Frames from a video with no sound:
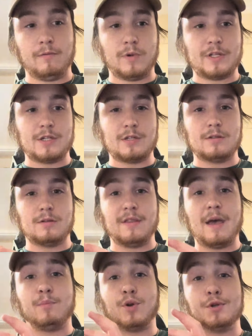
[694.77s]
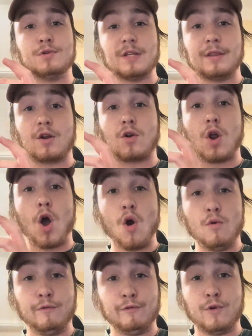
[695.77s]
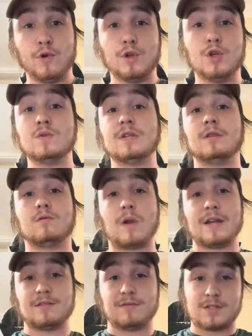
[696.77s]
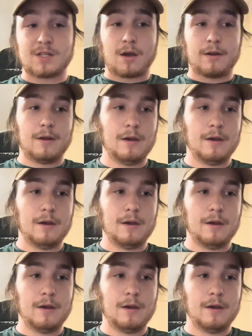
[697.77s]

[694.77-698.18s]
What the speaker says: which is them producing their own food using the rays of the sun.